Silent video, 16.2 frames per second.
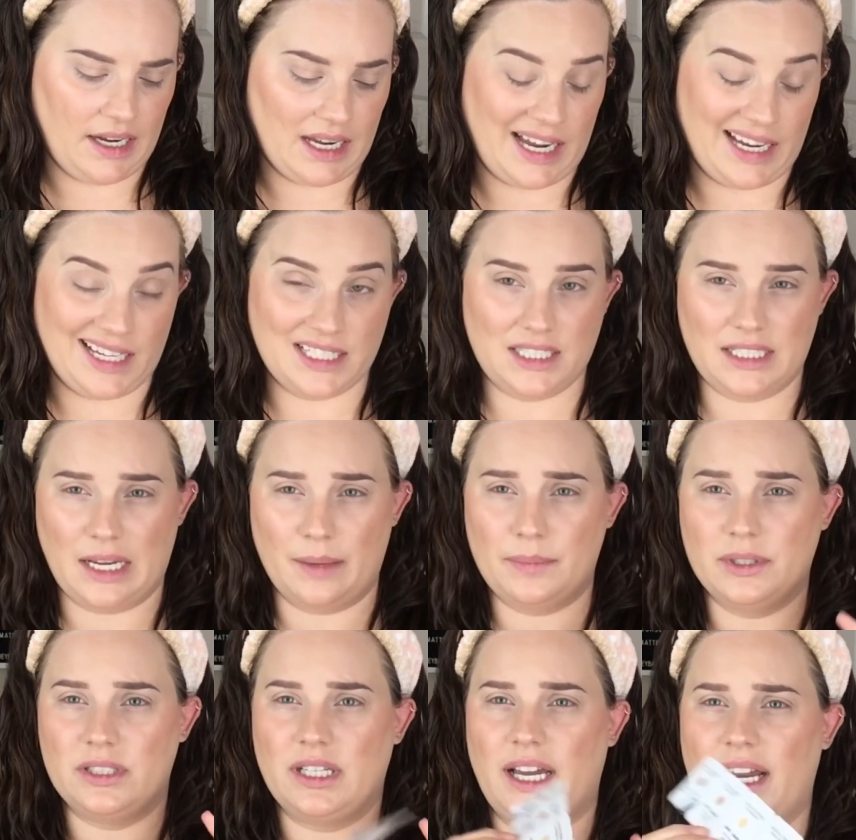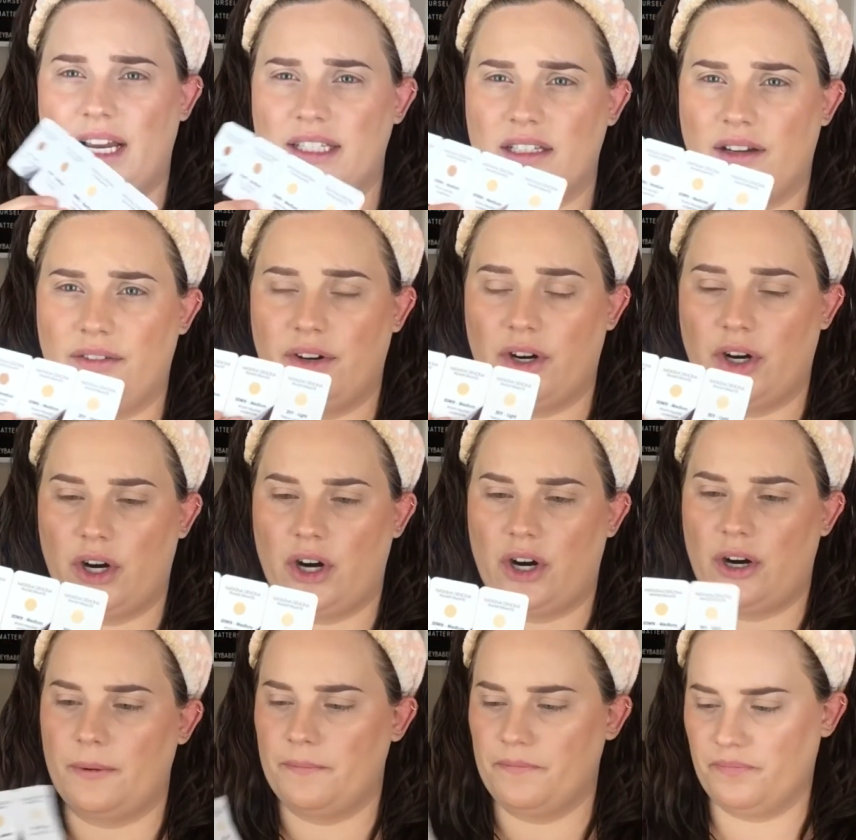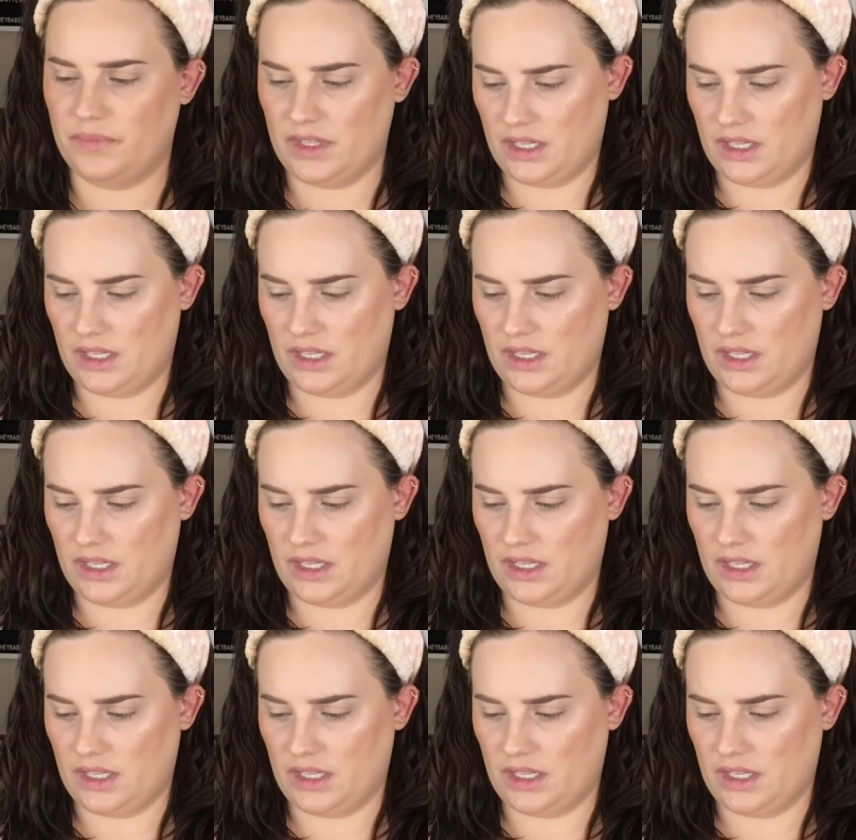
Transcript: I guess, sample size of her